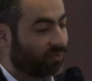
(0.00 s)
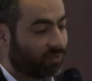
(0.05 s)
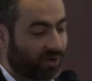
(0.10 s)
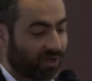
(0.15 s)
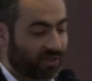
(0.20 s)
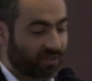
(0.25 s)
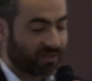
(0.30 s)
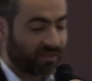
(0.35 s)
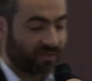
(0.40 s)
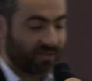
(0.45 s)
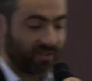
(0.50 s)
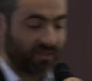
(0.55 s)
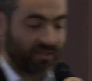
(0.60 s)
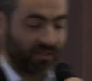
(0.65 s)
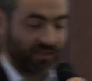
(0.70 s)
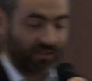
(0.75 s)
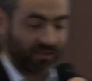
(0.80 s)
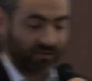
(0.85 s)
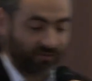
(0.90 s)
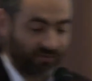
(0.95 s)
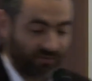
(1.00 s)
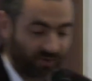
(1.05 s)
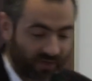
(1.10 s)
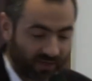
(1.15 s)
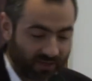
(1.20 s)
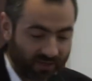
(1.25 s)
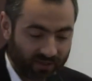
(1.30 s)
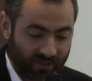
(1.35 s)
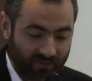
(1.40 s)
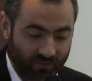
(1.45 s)
was the
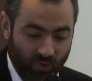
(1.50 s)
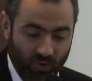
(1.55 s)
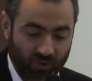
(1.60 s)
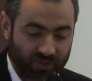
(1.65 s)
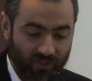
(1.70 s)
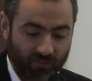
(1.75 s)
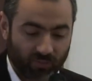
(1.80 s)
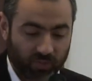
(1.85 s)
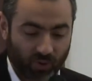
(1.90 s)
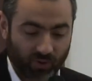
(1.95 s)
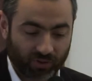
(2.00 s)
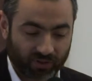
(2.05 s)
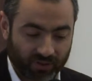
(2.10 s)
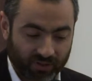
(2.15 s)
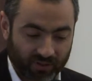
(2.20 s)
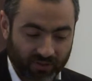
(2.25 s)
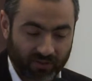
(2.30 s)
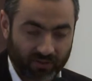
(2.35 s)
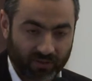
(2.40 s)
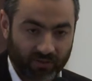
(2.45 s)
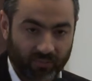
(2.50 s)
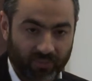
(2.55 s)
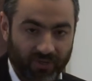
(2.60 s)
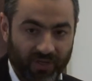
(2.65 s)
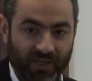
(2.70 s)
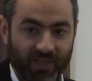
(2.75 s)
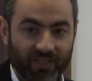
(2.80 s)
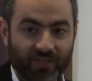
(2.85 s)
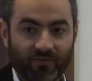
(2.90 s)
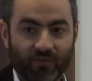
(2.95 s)
most important
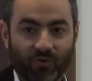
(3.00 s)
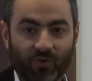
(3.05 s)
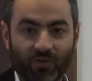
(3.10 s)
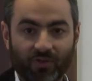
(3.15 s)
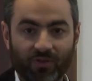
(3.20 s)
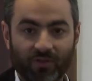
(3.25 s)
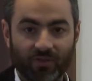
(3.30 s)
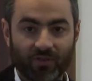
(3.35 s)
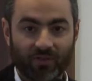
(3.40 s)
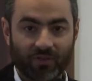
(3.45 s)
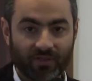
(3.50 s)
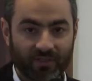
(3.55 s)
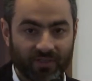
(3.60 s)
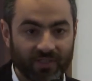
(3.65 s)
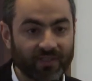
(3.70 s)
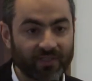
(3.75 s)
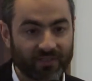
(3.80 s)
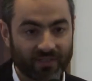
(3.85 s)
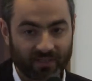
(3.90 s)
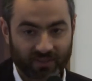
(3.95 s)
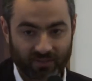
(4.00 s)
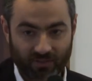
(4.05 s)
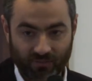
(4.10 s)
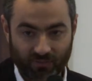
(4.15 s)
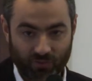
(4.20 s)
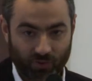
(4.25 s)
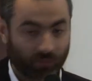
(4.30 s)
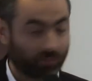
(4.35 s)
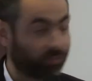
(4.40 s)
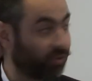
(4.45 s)
place for the citizens
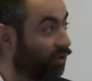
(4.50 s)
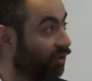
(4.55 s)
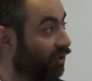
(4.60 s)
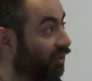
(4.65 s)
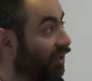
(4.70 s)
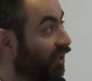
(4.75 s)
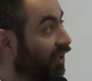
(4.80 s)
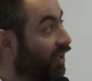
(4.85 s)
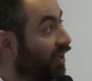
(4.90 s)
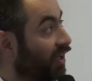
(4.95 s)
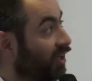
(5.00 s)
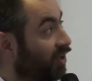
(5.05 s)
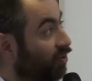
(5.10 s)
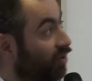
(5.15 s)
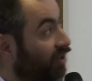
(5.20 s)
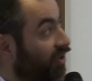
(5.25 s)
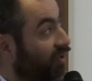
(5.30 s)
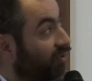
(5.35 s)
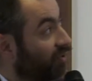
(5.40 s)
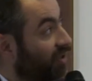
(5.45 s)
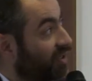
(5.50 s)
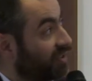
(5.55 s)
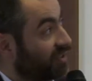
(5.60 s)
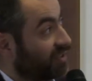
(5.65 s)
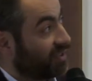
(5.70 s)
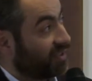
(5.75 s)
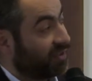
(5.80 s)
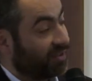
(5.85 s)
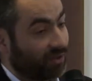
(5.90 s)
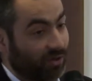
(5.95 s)
of Sopron. You can
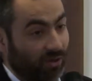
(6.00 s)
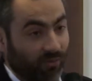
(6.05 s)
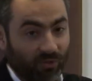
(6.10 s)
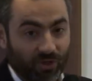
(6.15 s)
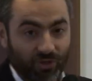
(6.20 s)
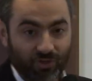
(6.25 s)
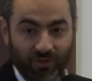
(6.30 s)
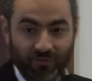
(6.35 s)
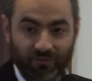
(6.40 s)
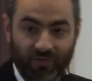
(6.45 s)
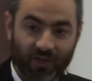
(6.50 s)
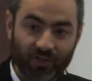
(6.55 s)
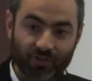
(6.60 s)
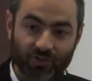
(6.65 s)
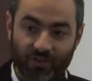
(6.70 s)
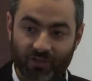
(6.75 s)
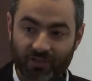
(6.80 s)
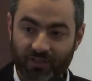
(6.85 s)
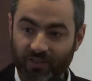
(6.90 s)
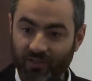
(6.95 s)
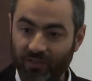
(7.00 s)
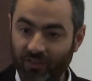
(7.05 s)
see the commercial functions in